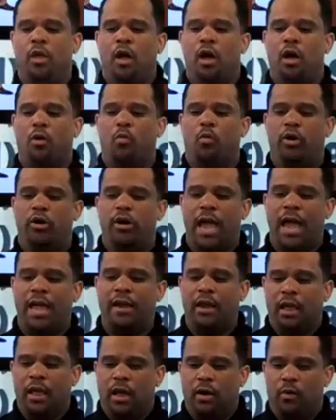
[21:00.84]

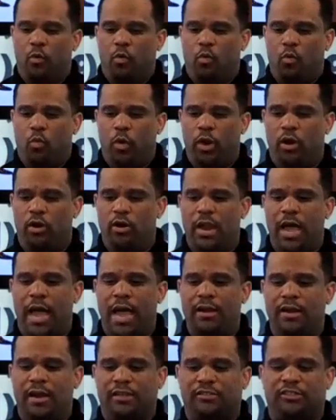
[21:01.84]
We are
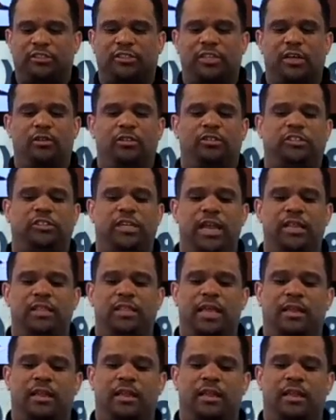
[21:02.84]
not necessarily saying that